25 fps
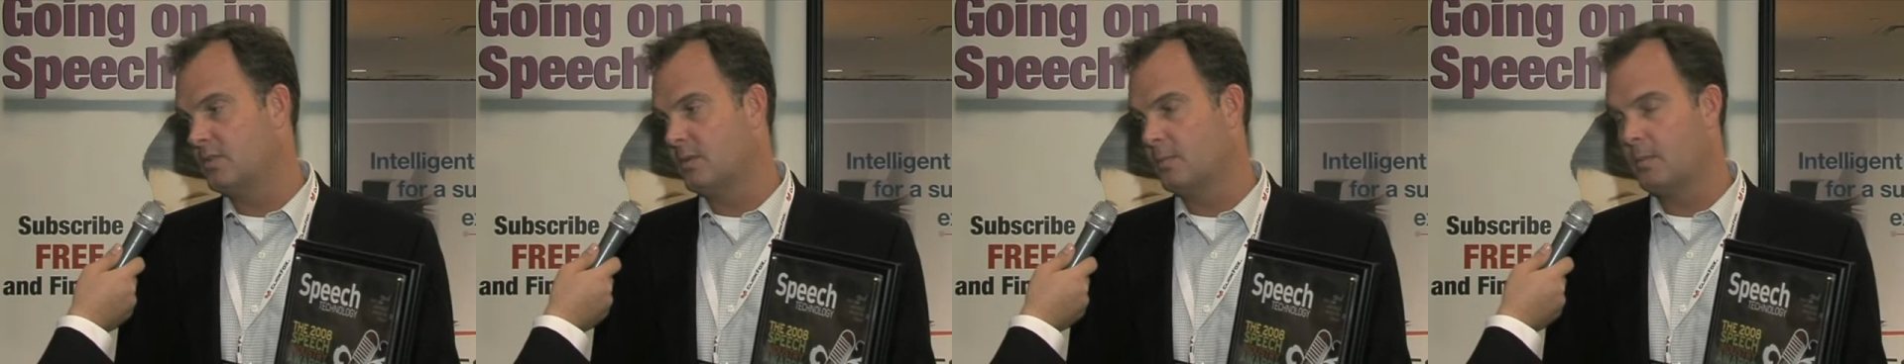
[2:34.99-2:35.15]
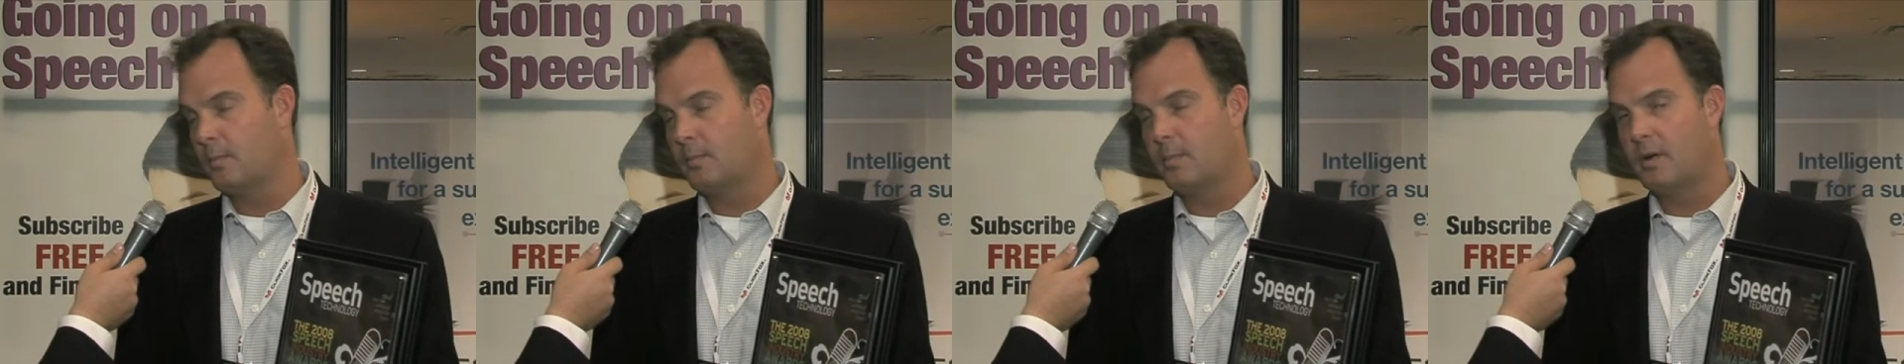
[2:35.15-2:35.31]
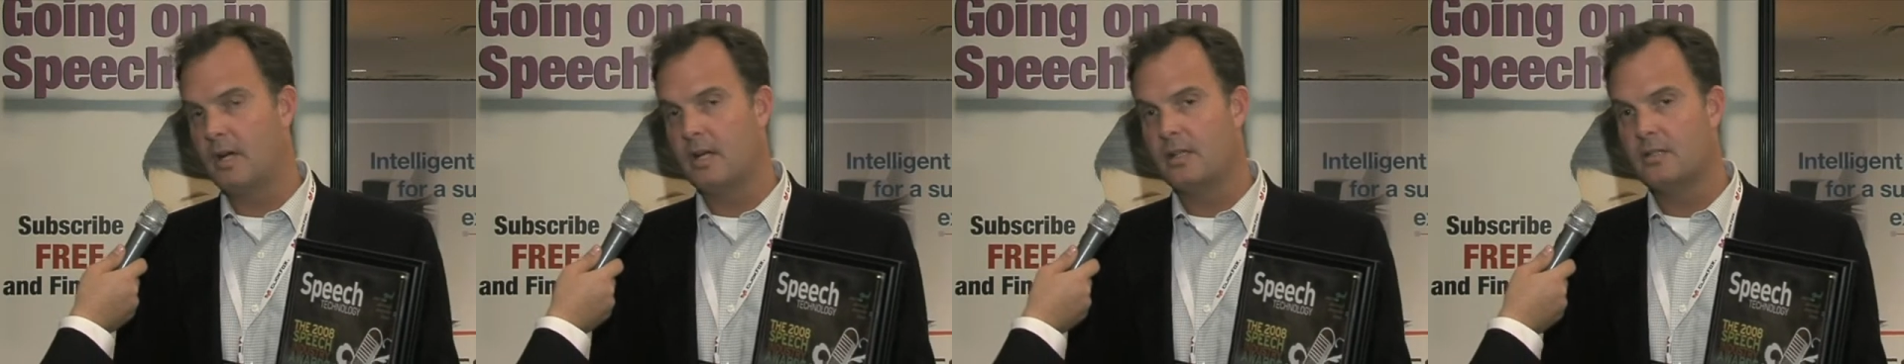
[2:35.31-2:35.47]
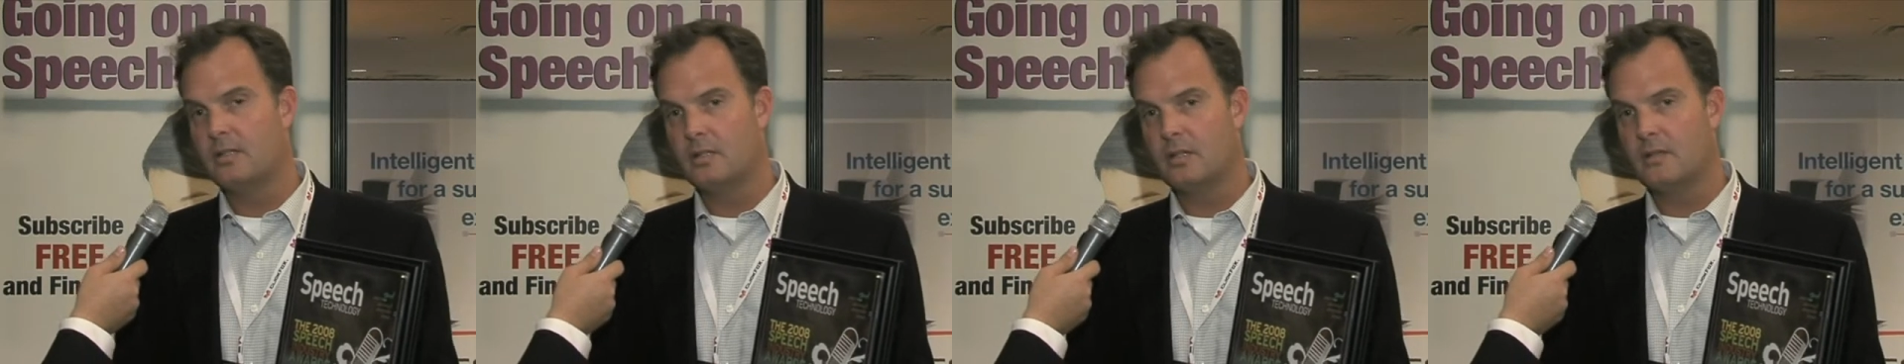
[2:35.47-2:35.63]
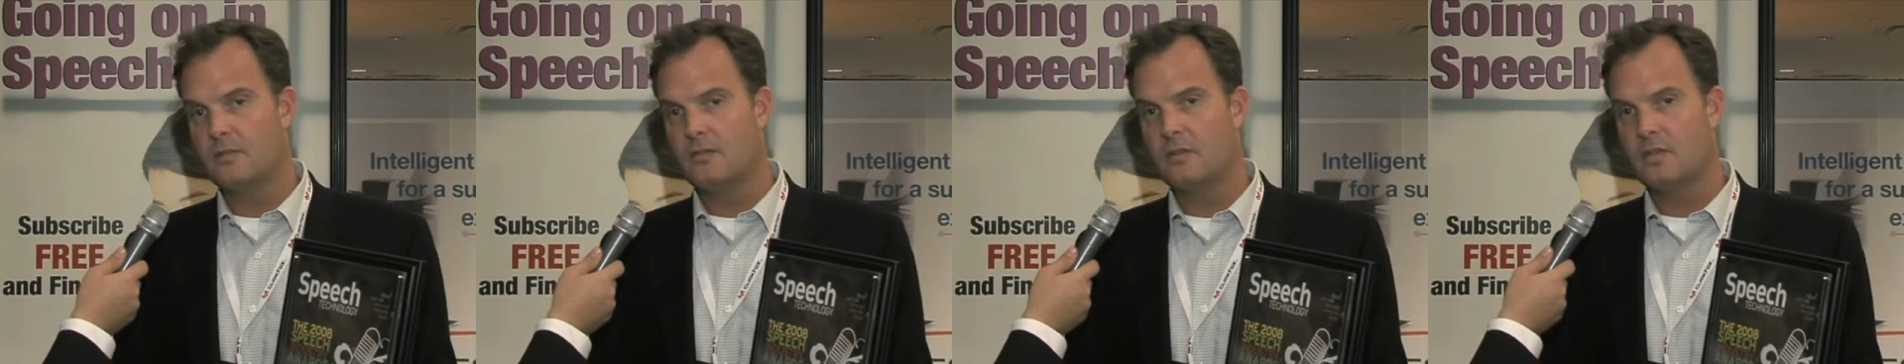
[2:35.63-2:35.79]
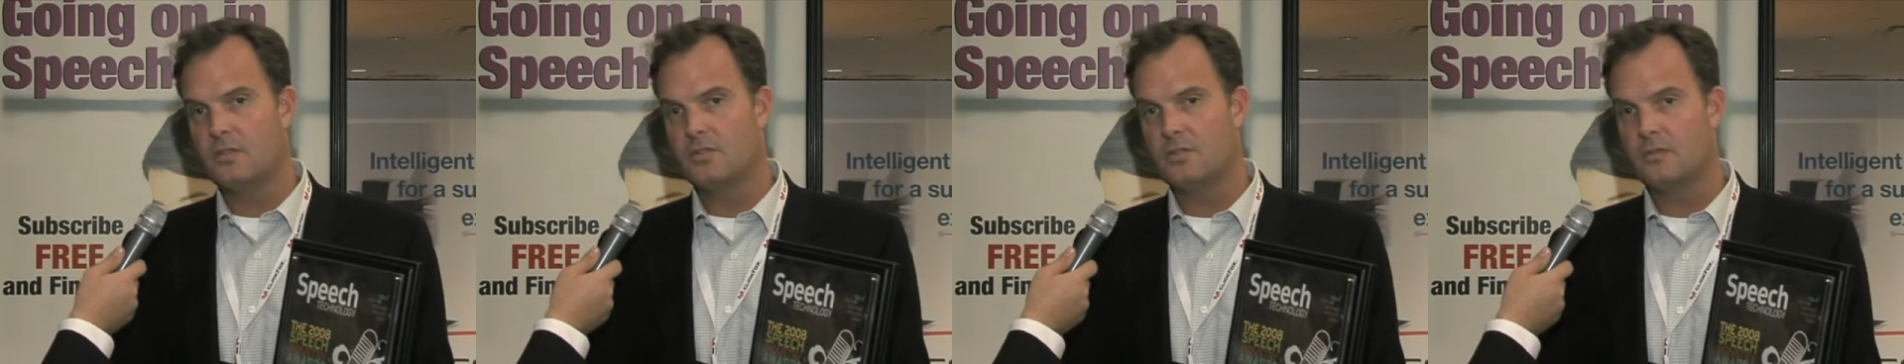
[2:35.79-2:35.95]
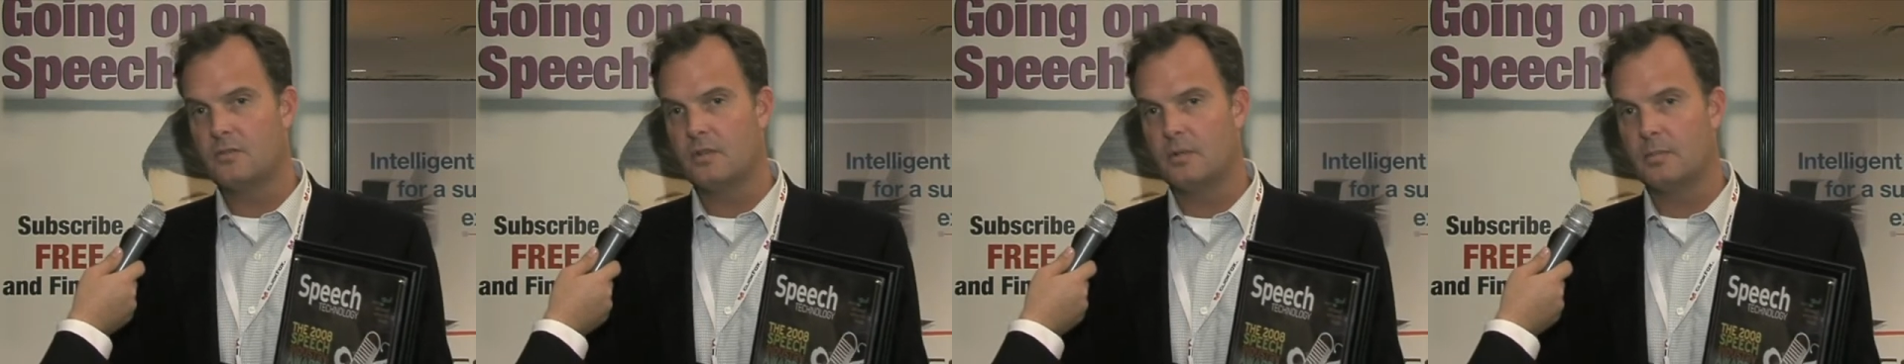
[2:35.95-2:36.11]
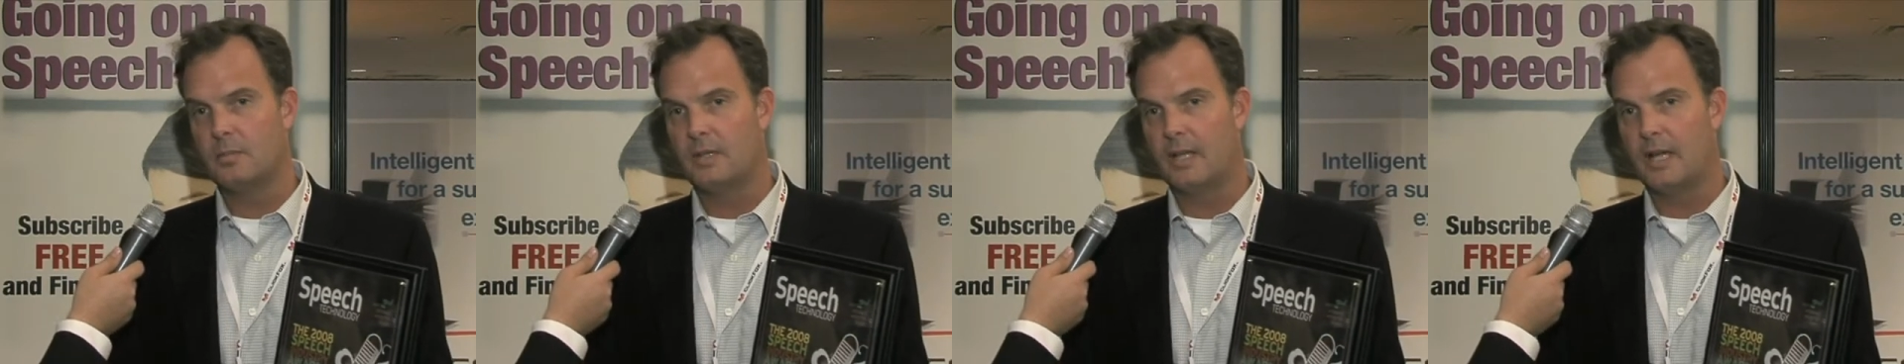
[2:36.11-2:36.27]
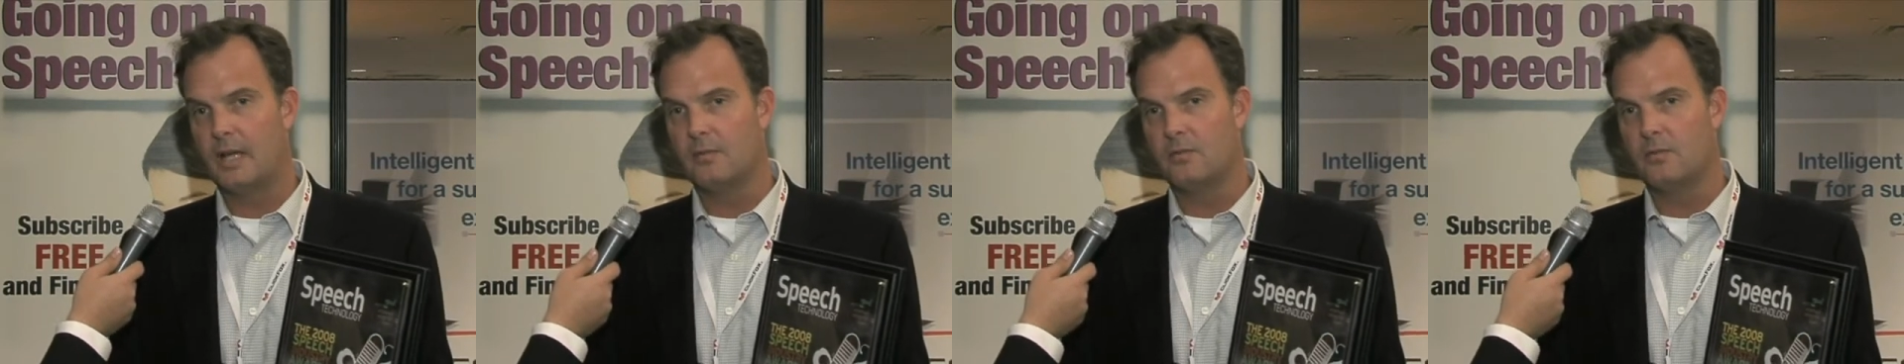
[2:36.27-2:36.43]
the proprietary feature phone
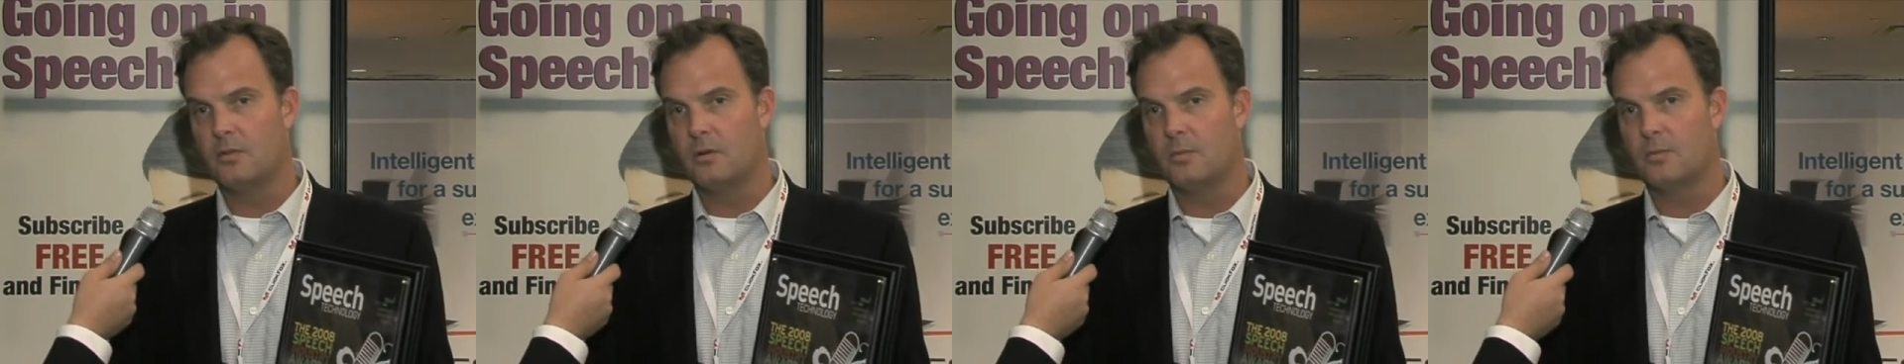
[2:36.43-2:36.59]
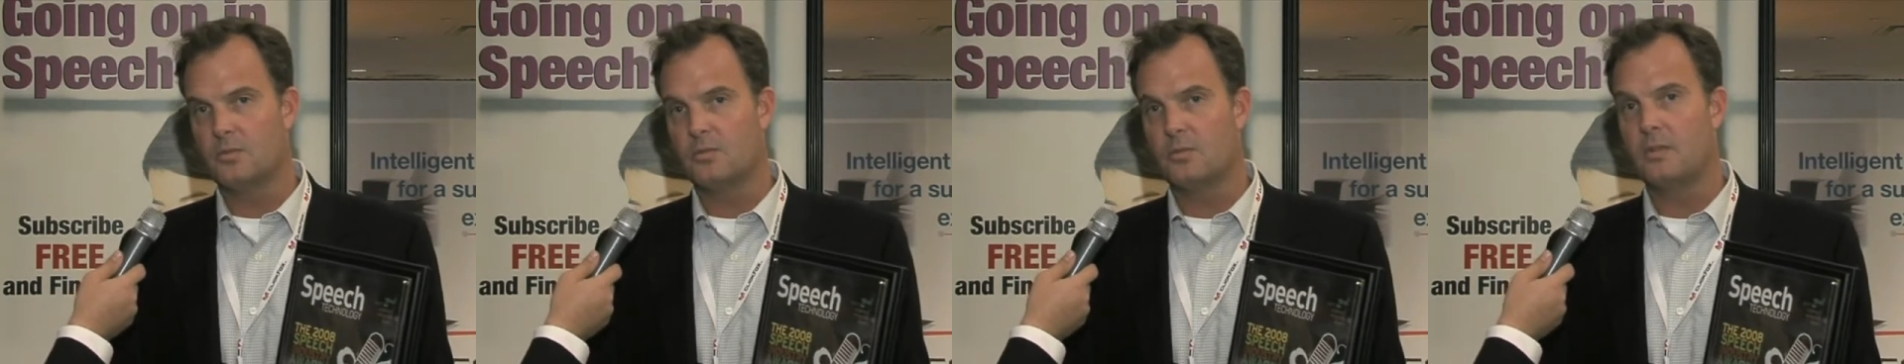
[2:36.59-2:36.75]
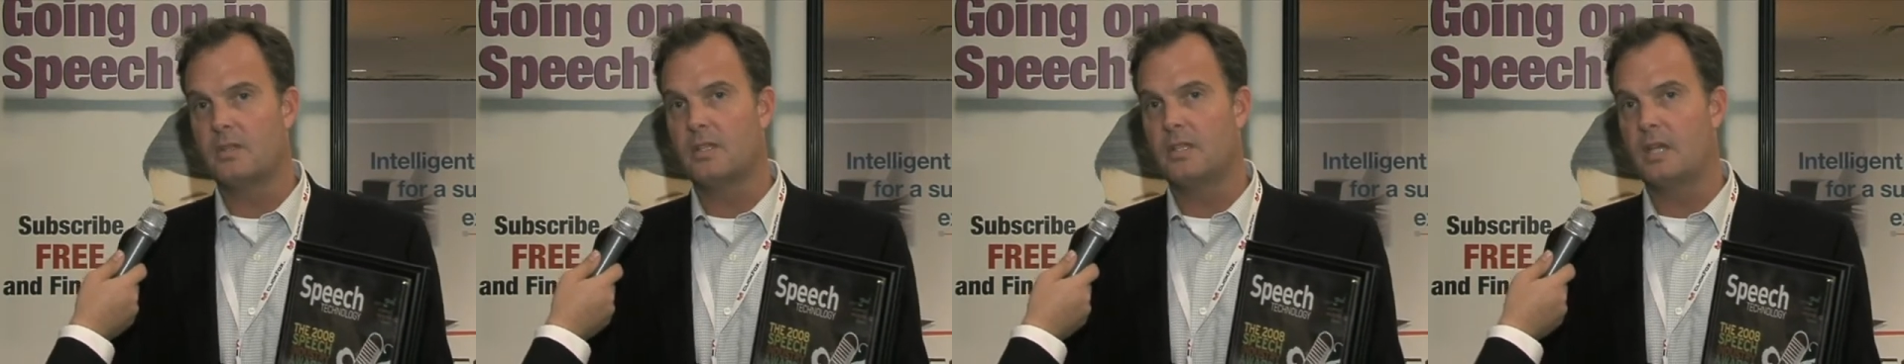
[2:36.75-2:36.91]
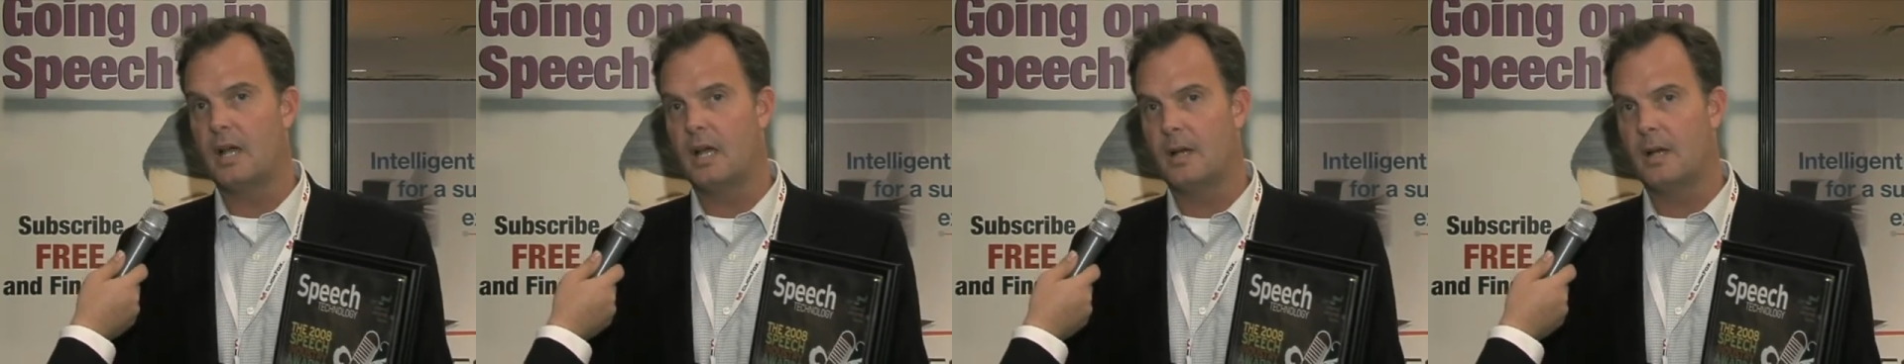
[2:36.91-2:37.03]
platforms with the,